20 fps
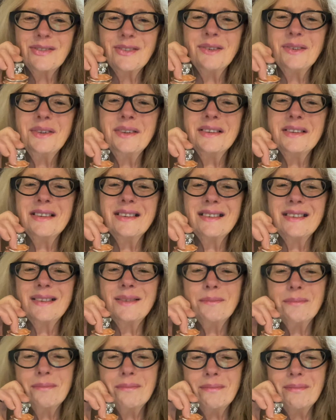Goodness
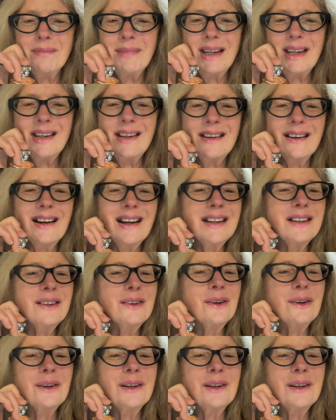me, I got